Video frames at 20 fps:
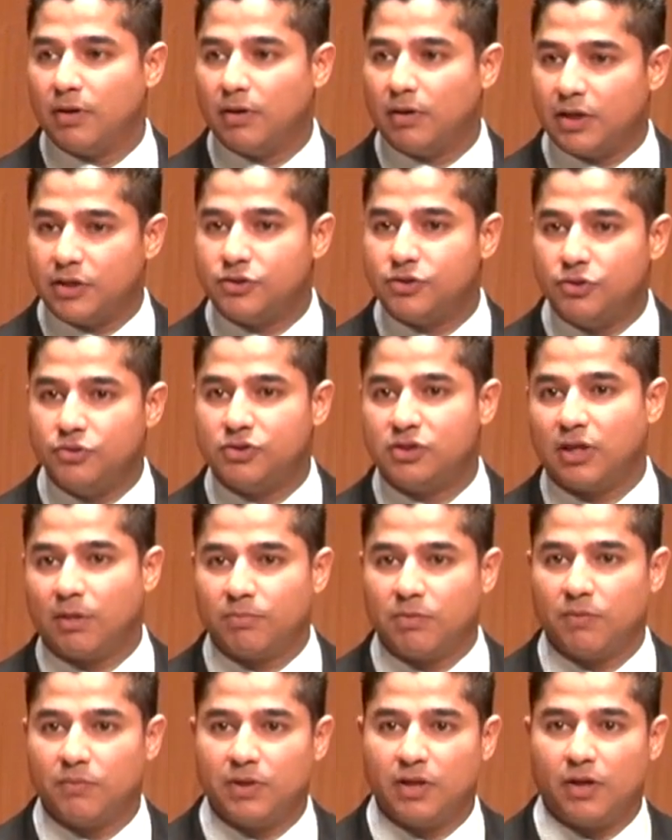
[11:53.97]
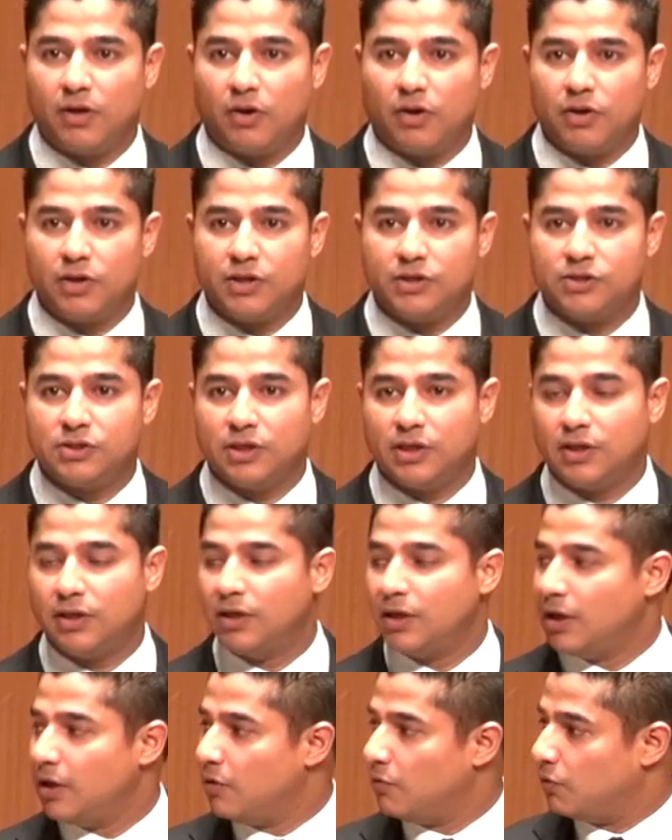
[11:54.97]
Let's do something with
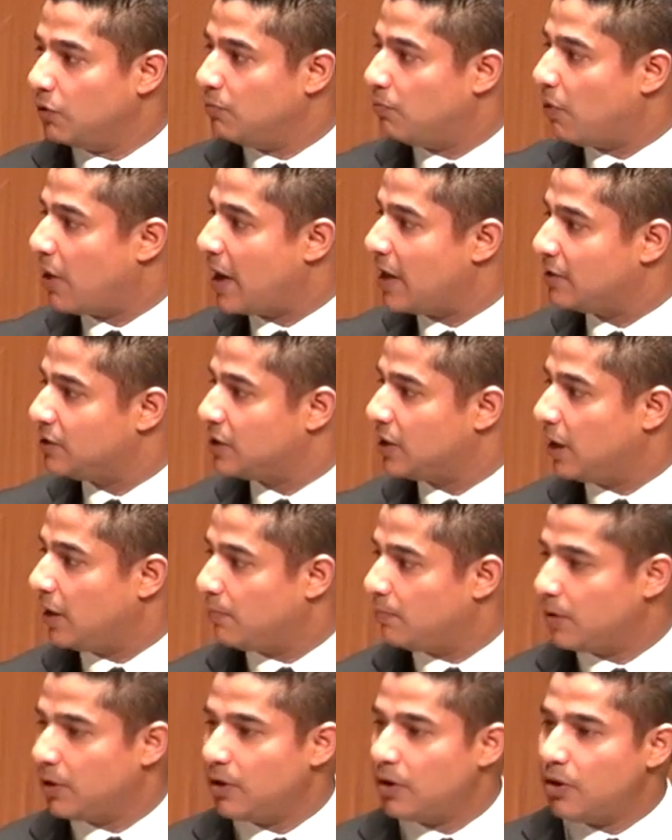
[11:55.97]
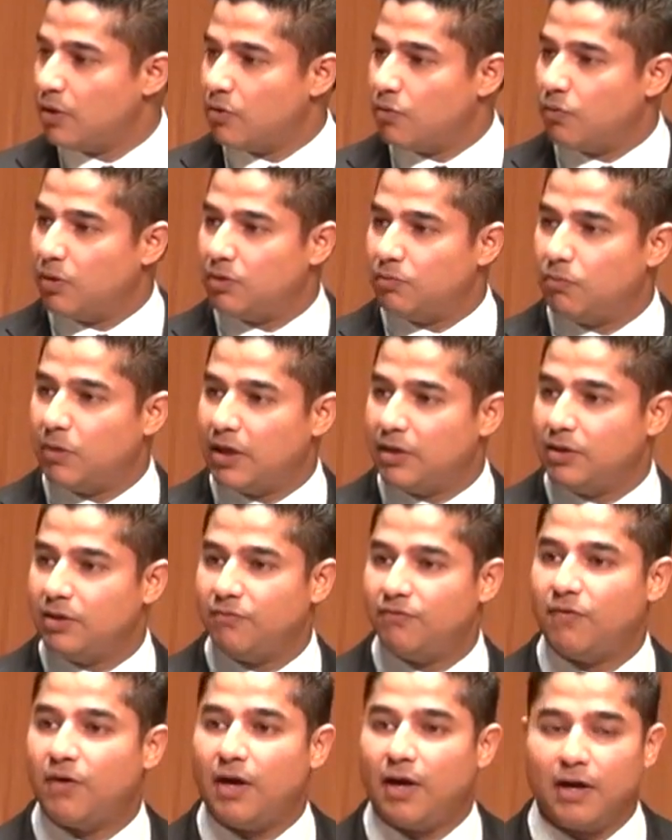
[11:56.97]
NRDC. With Brad's help, with Wendy
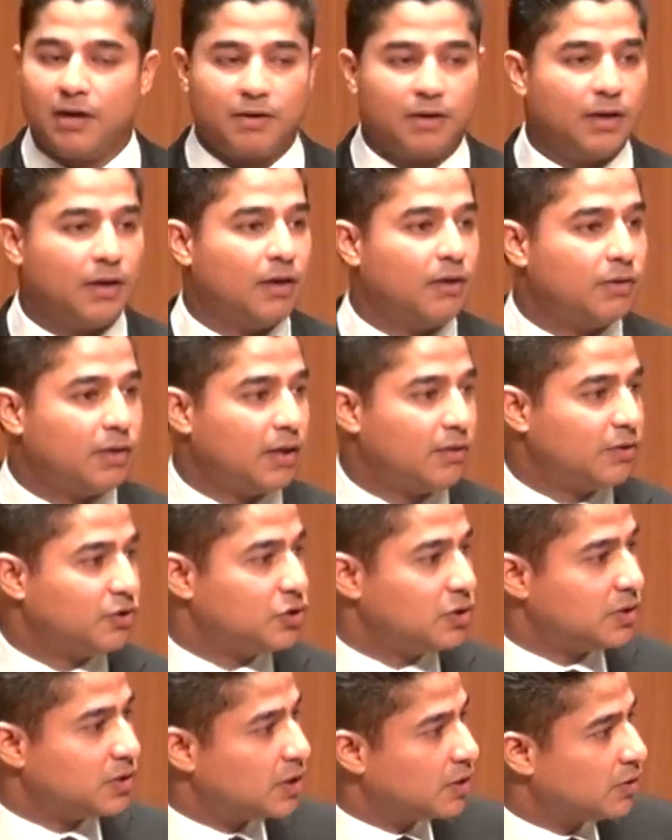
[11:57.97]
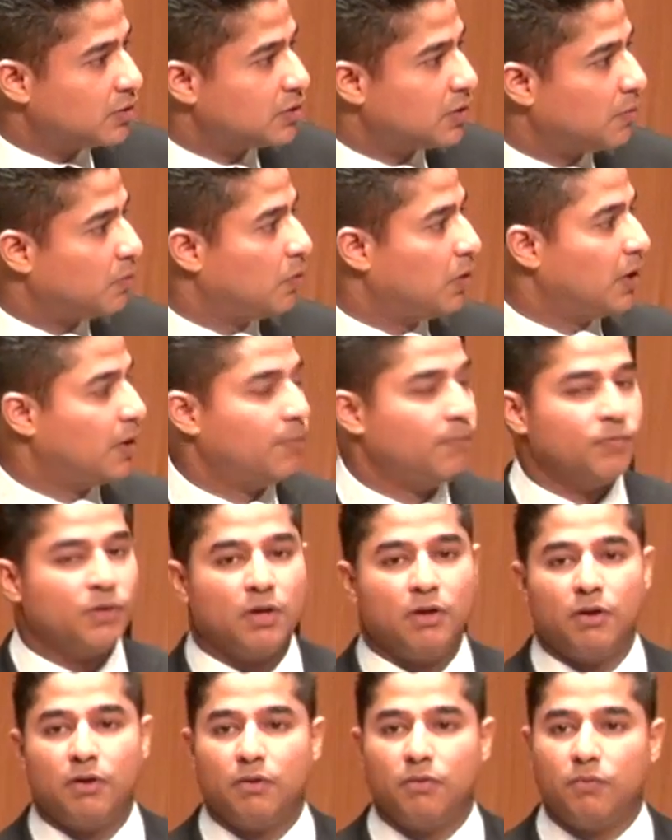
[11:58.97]
Falk, I think she's here somewhere,
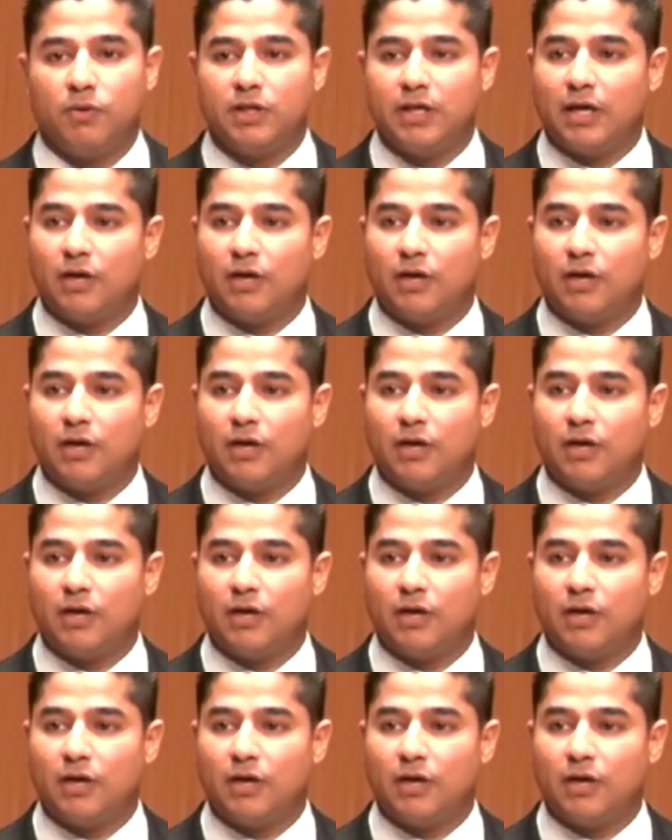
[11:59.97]
with